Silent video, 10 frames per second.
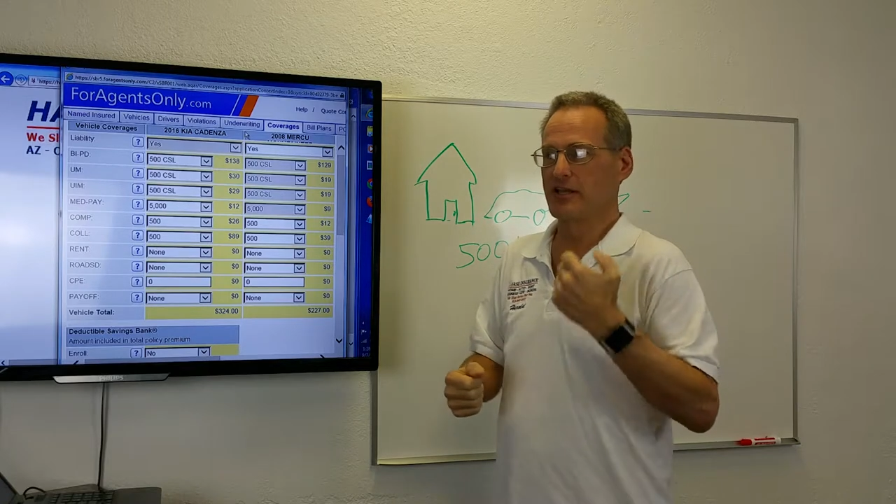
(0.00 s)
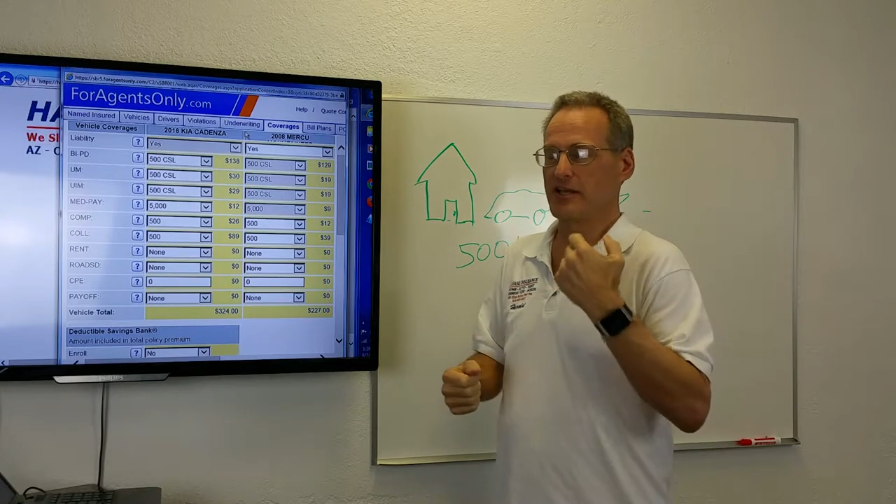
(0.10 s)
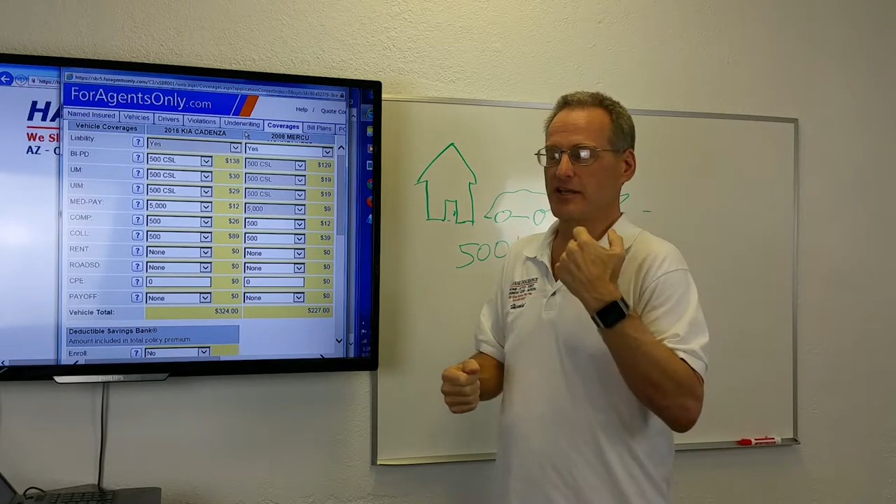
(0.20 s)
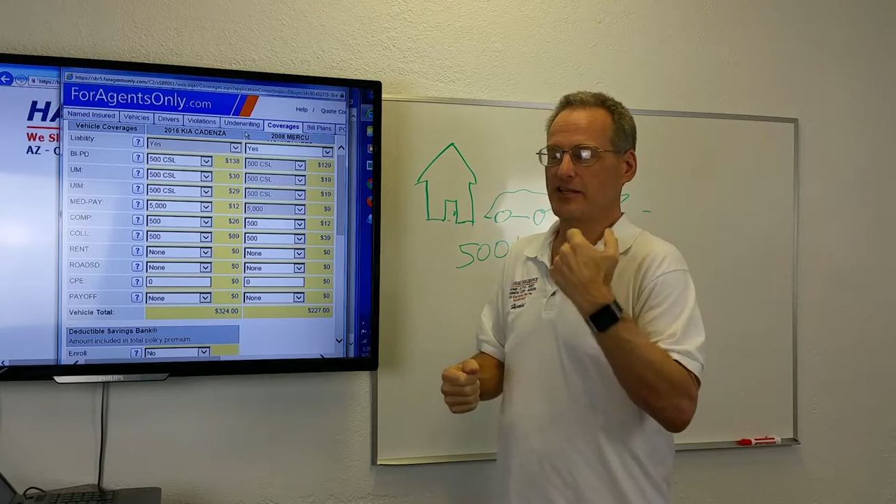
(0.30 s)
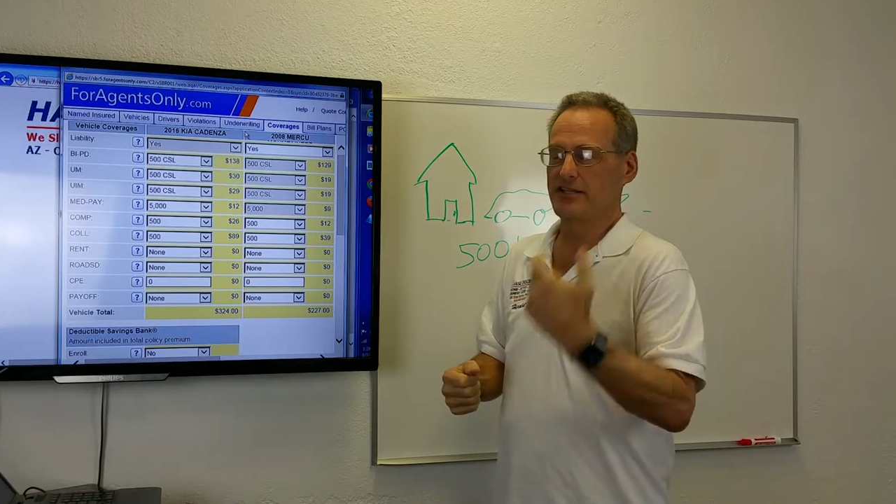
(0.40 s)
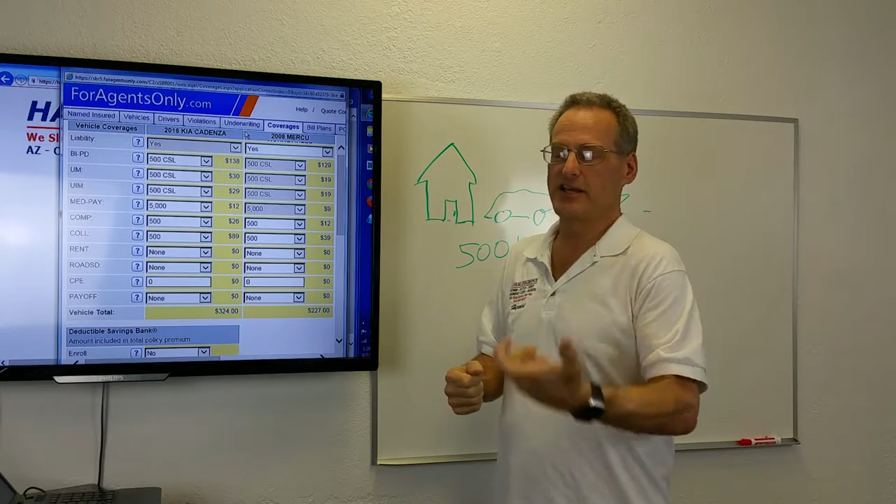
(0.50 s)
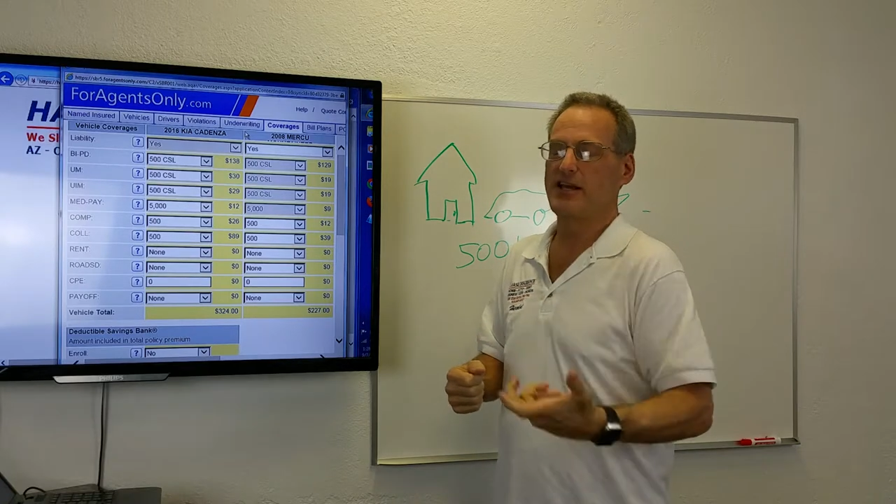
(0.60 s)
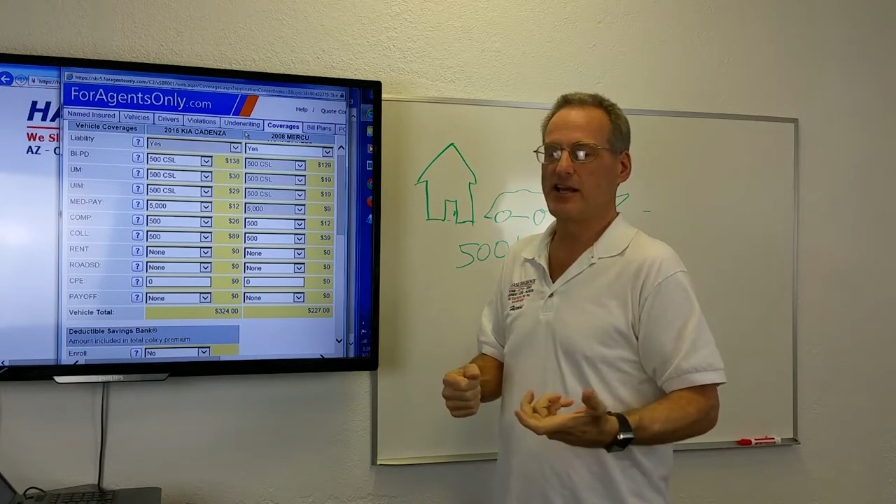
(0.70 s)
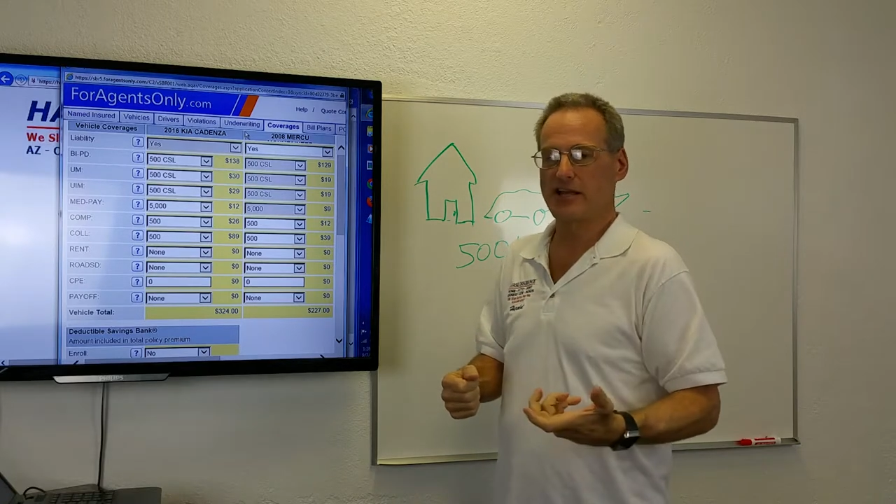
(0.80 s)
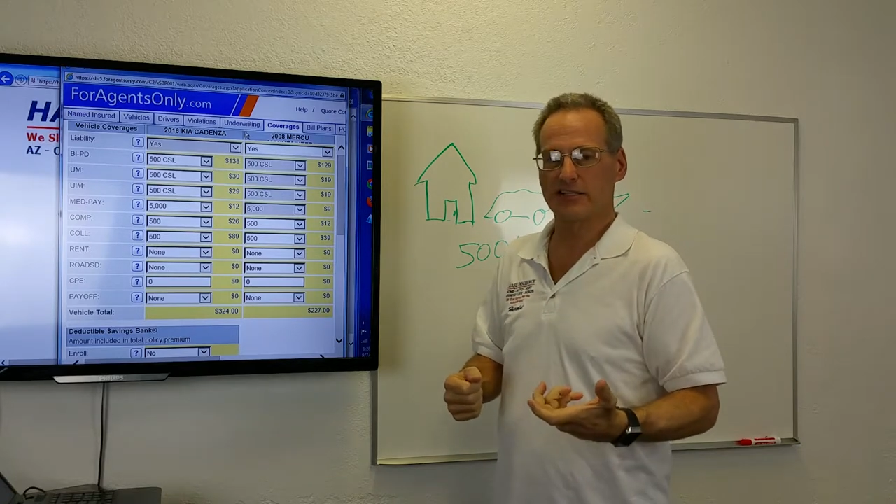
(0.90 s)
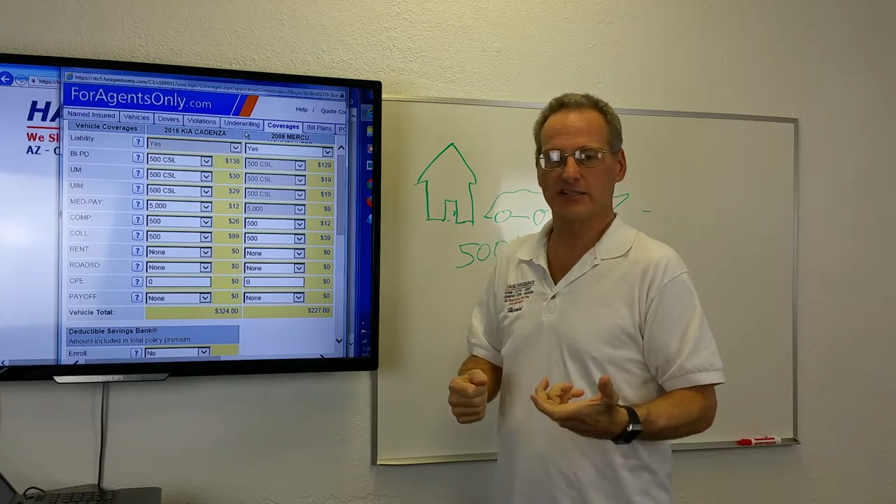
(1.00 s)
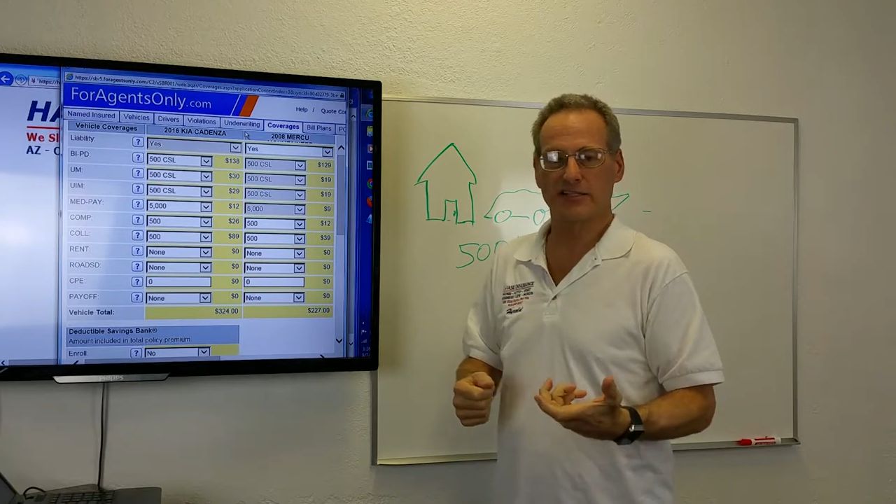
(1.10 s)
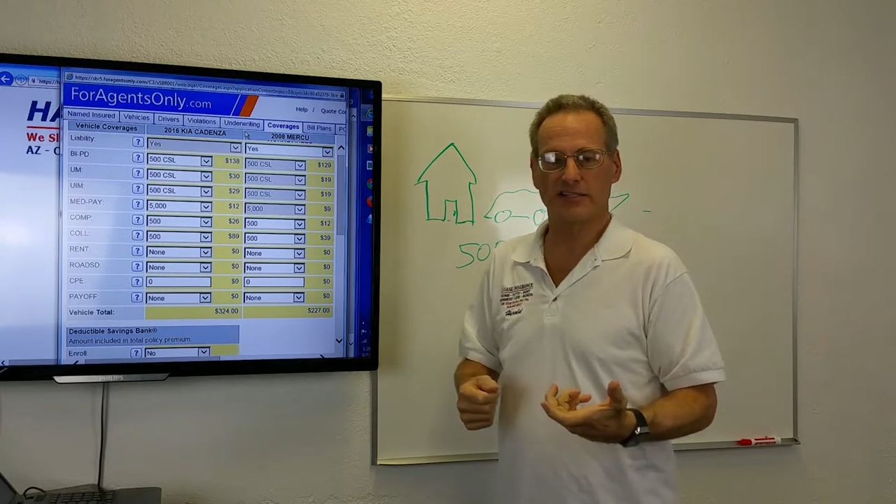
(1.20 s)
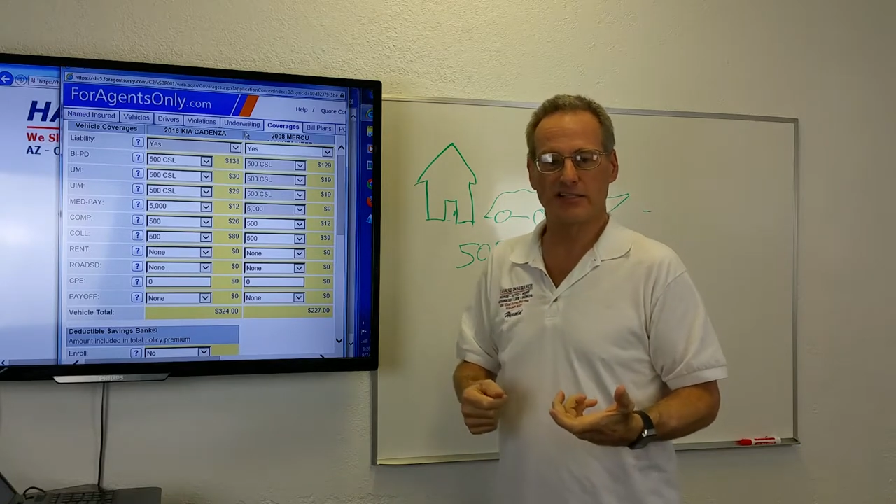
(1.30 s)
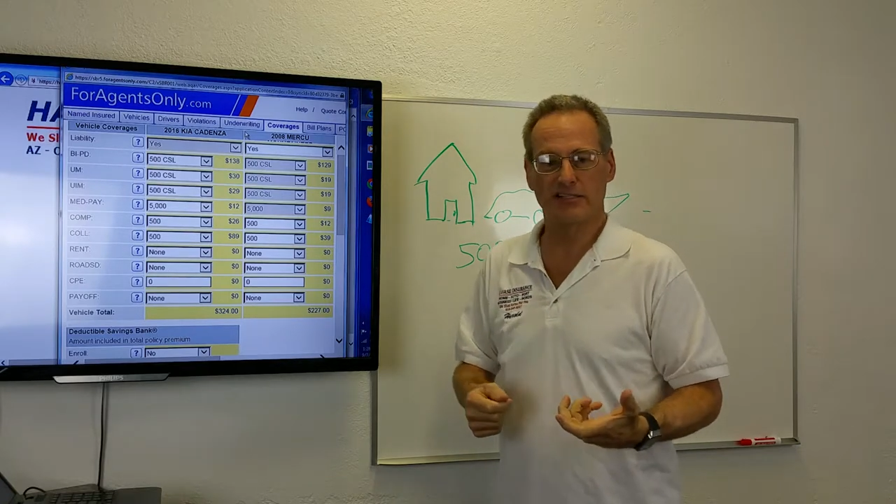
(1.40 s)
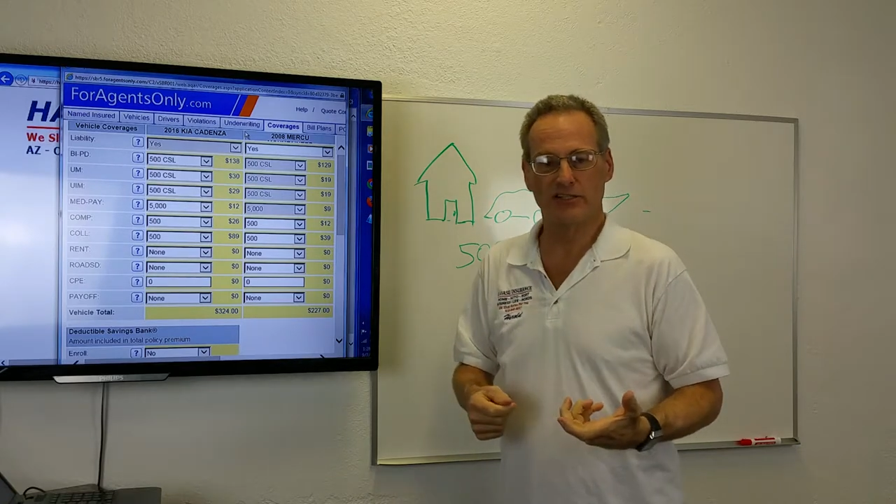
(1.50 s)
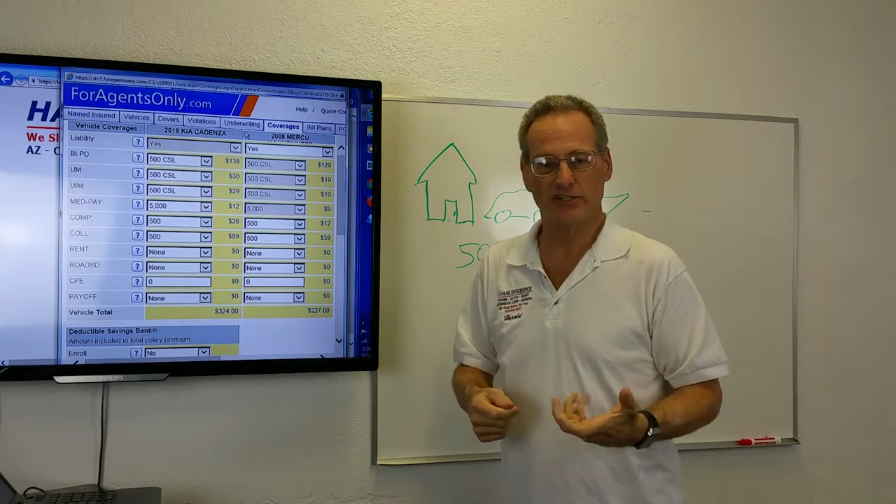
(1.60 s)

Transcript: And in that accident,